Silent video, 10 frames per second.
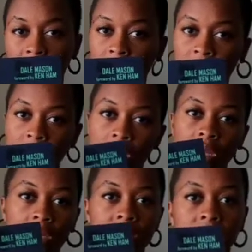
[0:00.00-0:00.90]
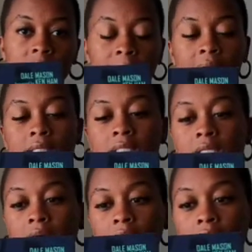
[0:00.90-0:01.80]
book, spend
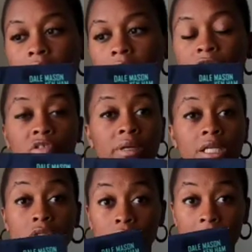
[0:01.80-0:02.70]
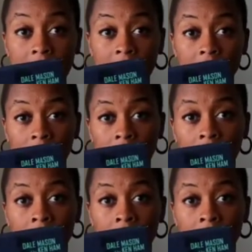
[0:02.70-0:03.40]
a few minutes reading,